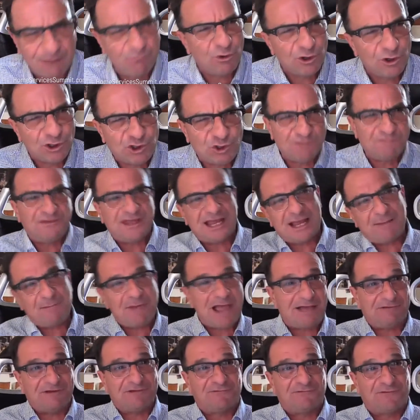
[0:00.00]
And once you're
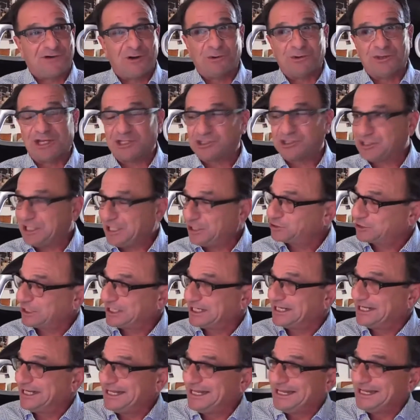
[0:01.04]
then having fun with us, then it's
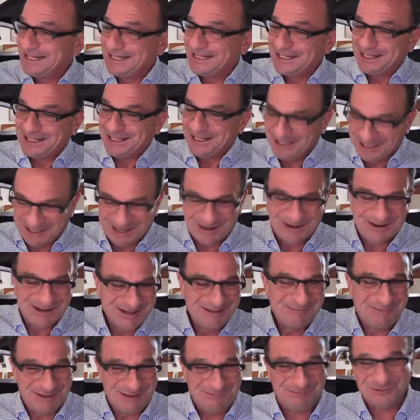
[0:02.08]
like,
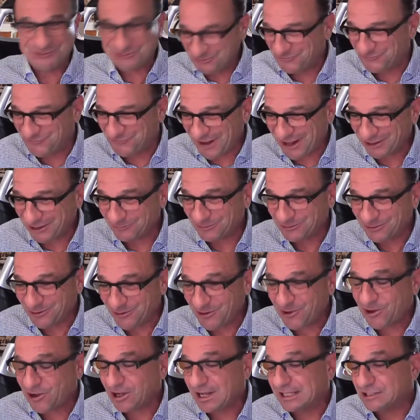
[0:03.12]
people do follow
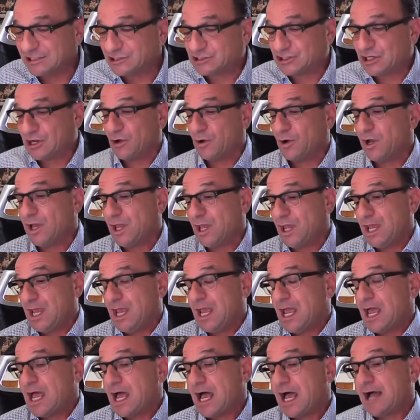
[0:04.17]
along. And so
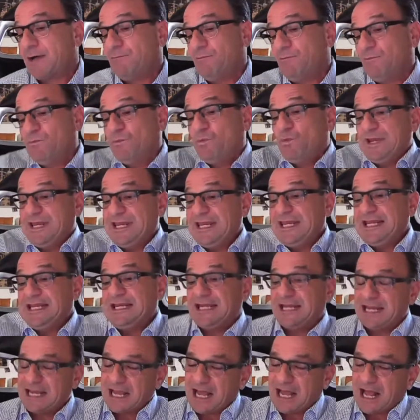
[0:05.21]
I
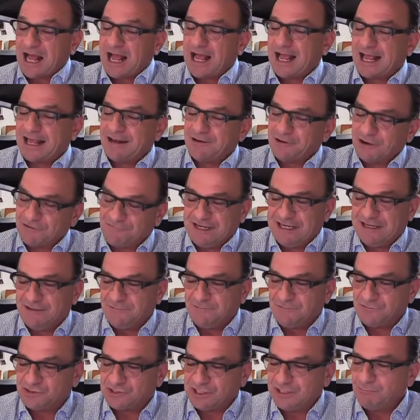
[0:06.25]
don't know if any of
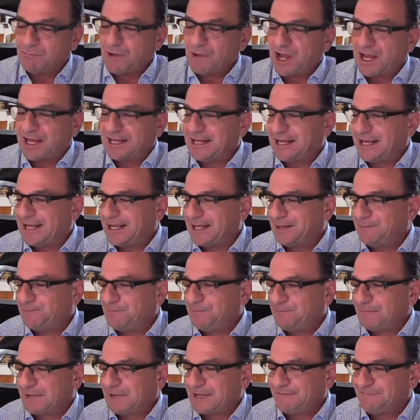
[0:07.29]
you have seen
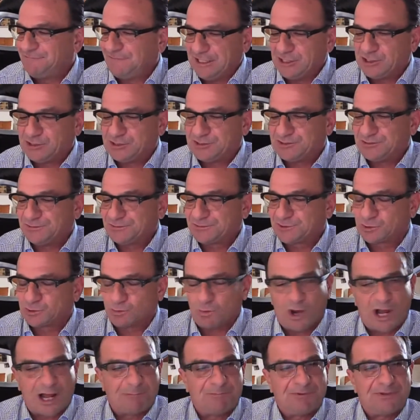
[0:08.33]
my face
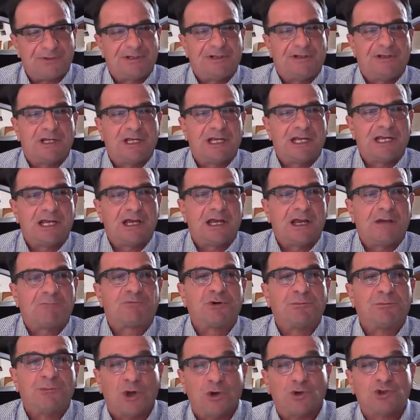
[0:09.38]
swap
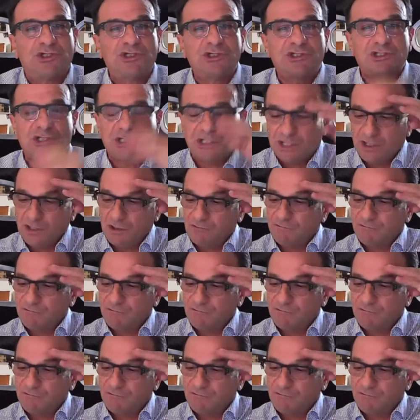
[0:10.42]
promotions